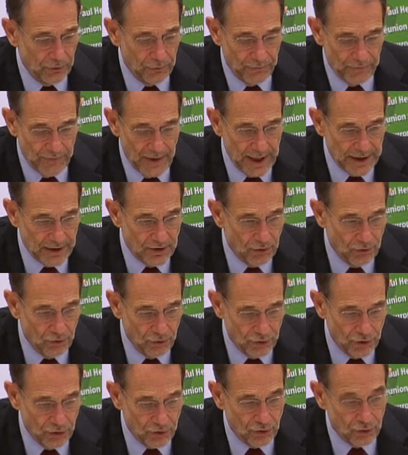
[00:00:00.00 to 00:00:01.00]
find
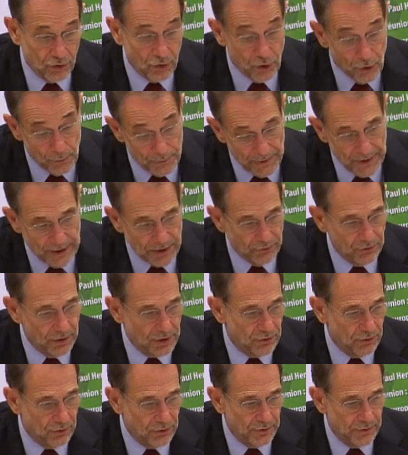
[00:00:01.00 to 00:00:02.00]
solutions or cooperate to
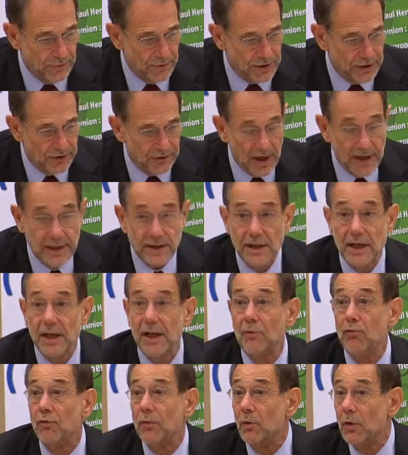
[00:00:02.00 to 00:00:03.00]
the solution of this crisis,
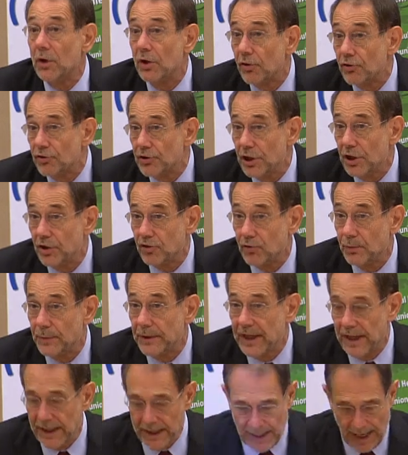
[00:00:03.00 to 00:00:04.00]
and we will continue to
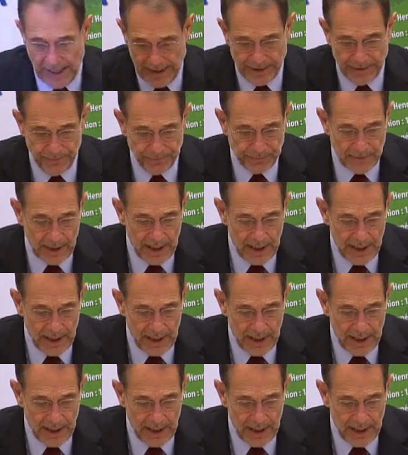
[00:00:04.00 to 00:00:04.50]
be engaged.